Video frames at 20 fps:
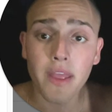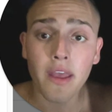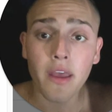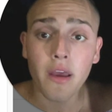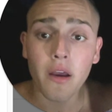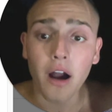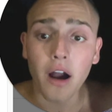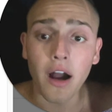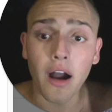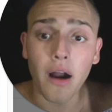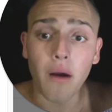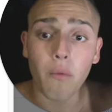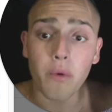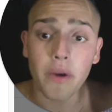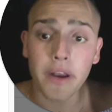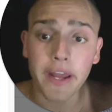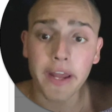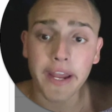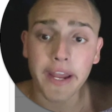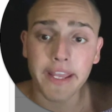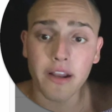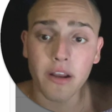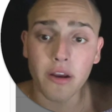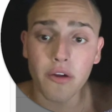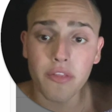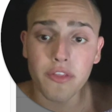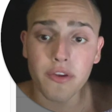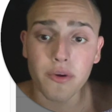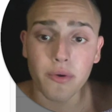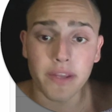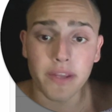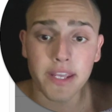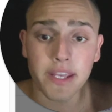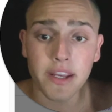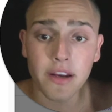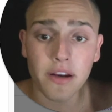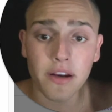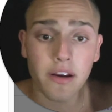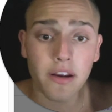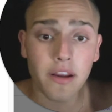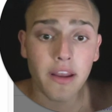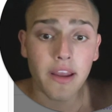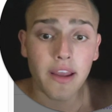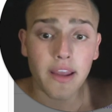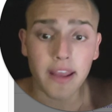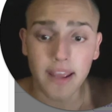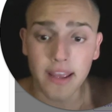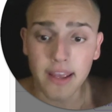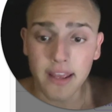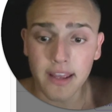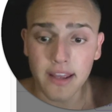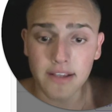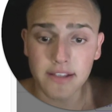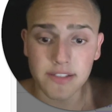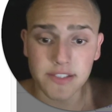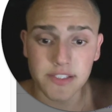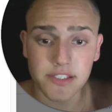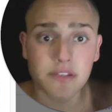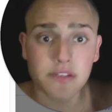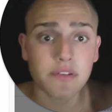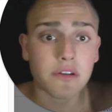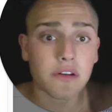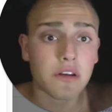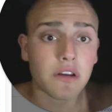What I can go through here is